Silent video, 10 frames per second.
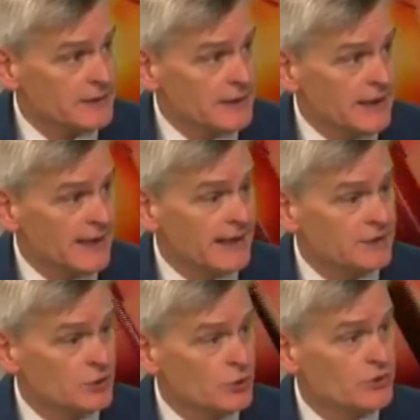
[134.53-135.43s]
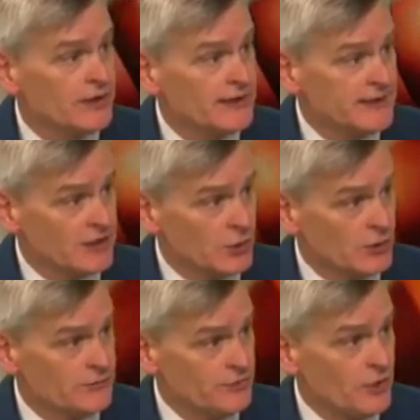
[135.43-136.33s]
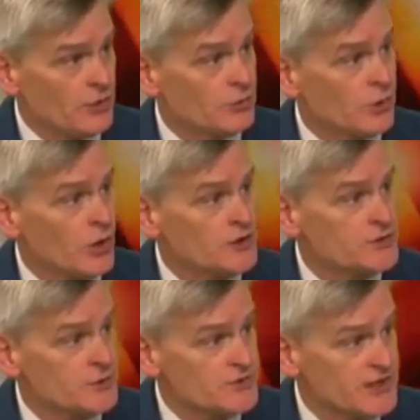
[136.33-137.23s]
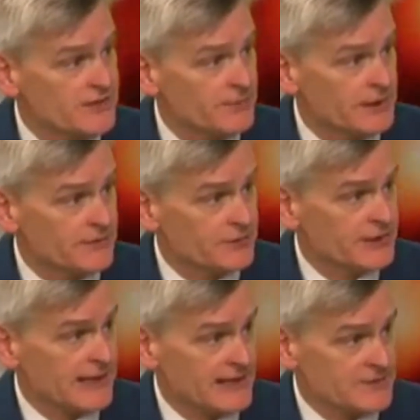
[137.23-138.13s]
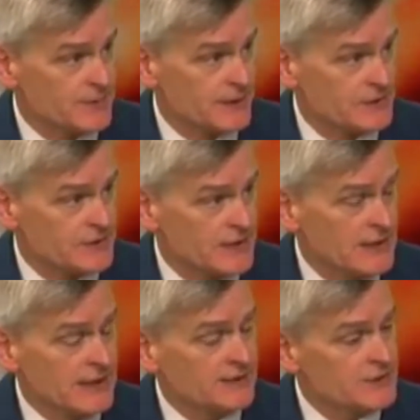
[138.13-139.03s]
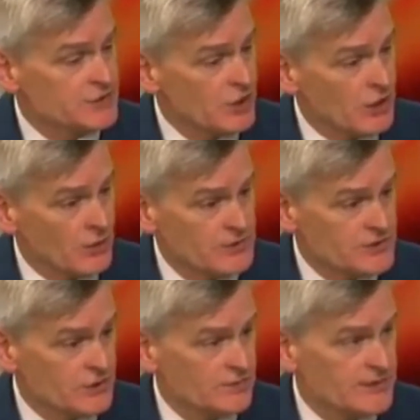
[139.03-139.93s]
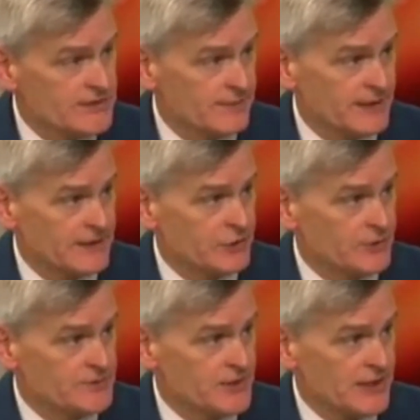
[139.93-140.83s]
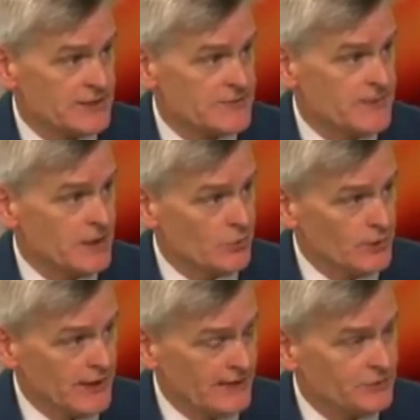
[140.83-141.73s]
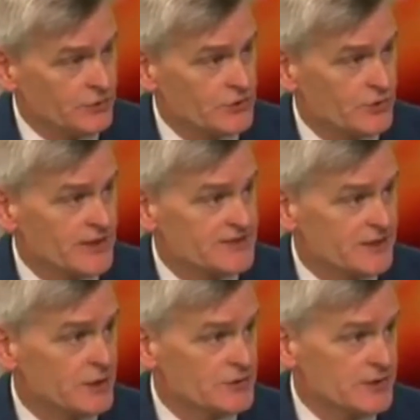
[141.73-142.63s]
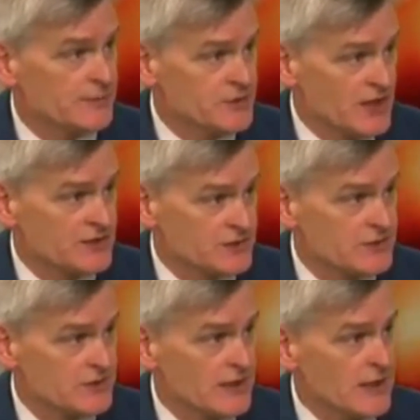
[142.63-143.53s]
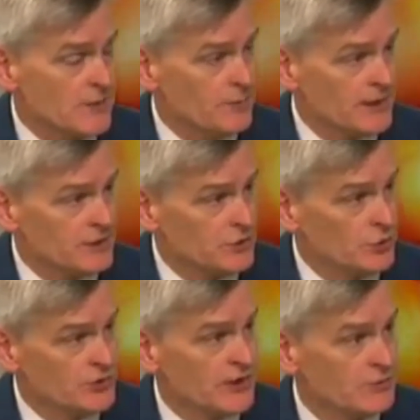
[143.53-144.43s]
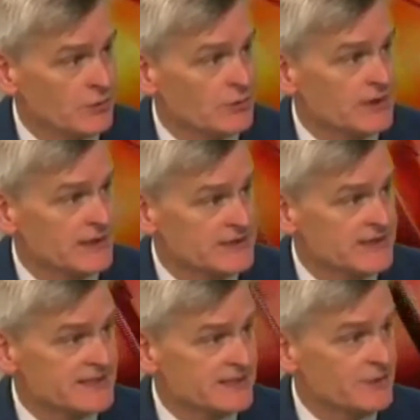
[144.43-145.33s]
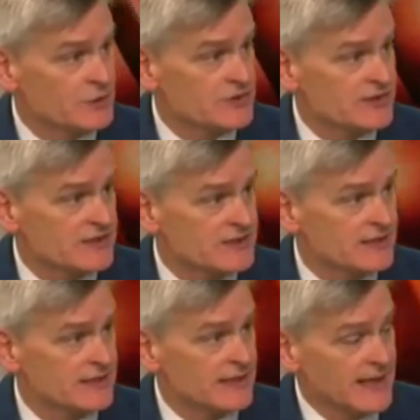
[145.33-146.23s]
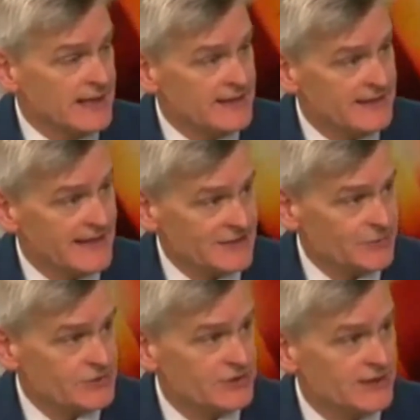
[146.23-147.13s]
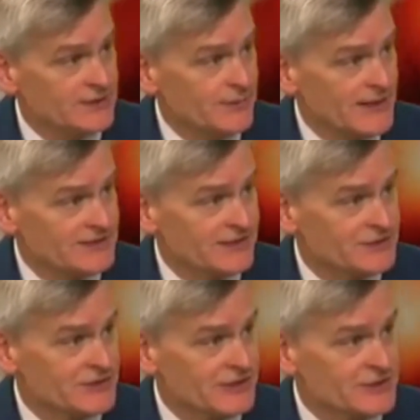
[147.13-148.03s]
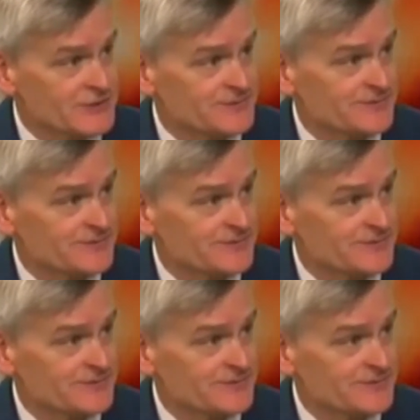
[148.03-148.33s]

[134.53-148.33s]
And I do think that going forward will also save money for the taxpayers. There's always going to be somebody who objects. We have to address those objections. But I do think we would get 60 votes in the Senate. That's what you need to pass legislation.